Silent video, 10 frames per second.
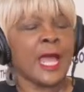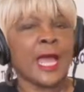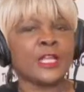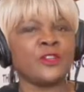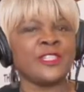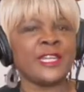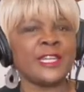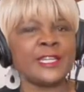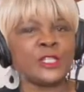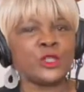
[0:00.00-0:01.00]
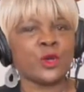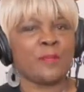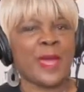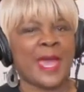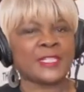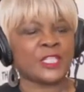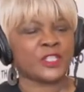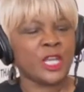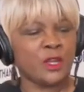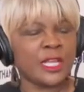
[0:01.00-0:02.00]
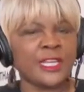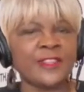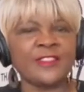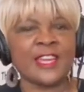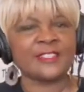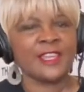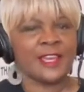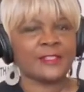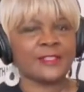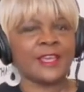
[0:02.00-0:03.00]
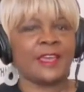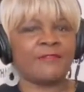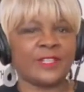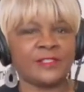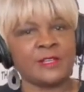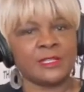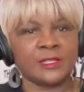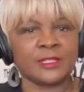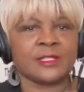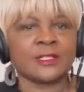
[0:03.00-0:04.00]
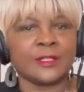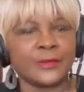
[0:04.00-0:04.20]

how you dig into a passage and get that text evidence.